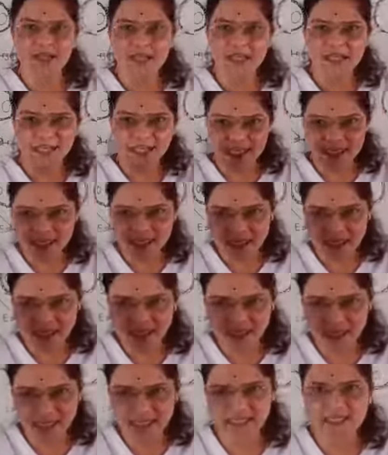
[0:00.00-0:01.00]
increase
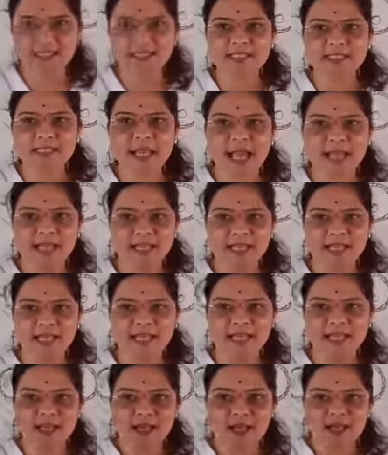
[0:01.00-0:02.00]
in breast size,
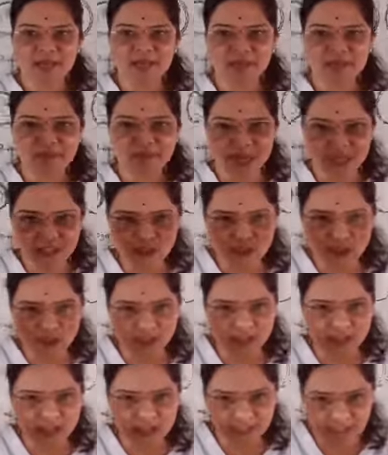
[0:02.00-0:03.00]

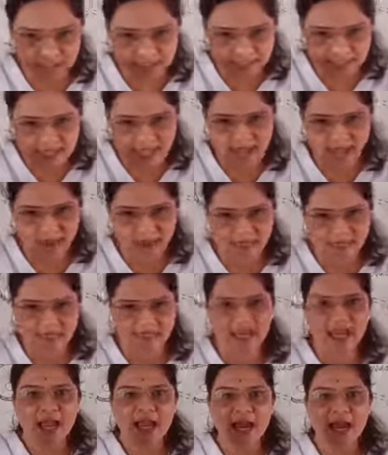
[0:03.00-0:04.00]
menstruation starts.
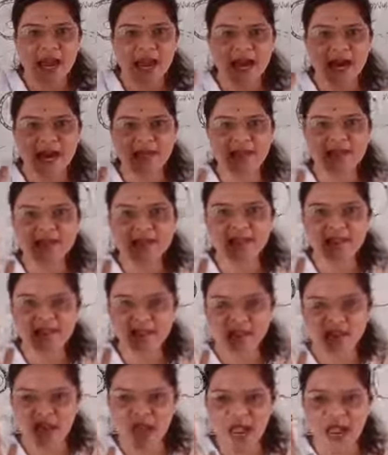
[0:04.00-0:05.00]

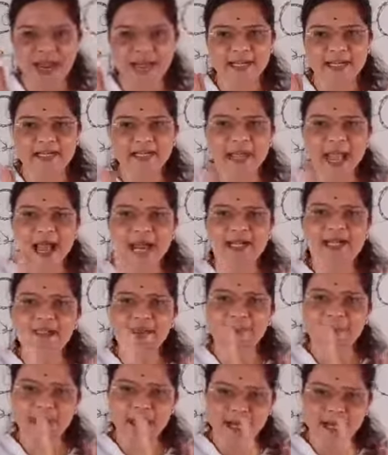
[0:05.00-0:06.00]
At
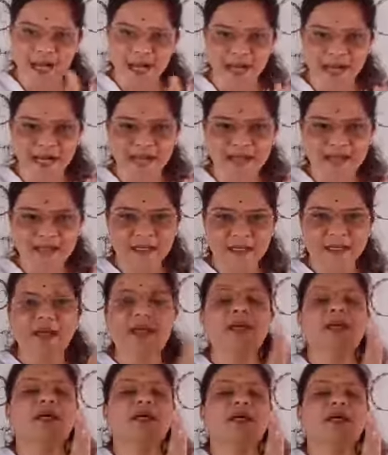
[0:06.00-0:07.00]
that period,
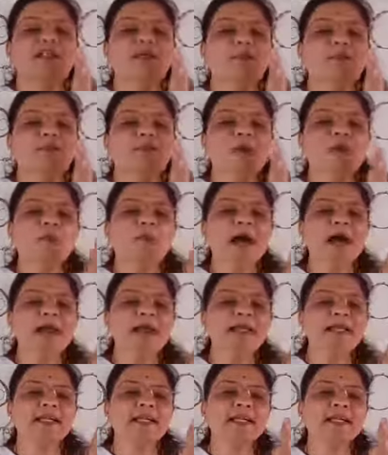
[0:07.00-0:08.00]
the
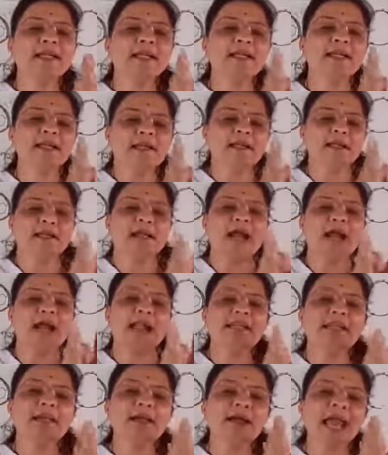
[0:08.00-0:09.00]
puberty,
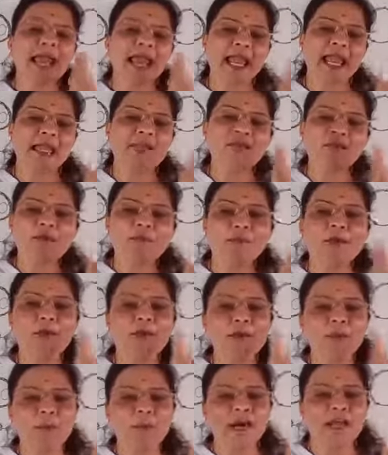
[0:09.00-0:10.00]
at the age of the
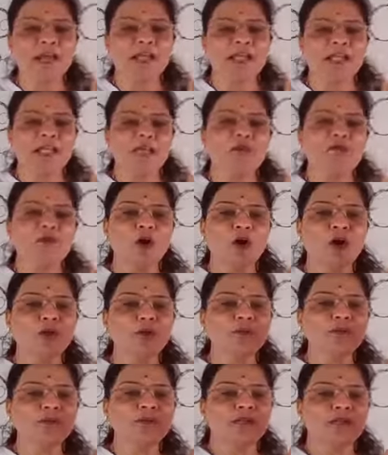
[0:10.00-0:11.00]
puberty
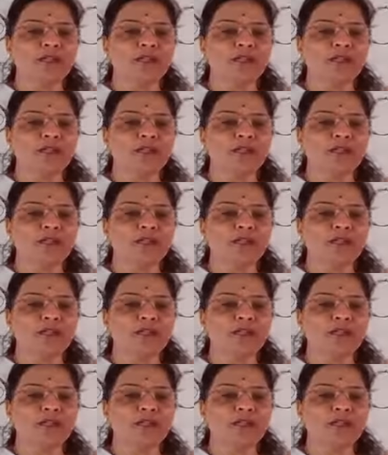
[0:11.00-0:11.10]
from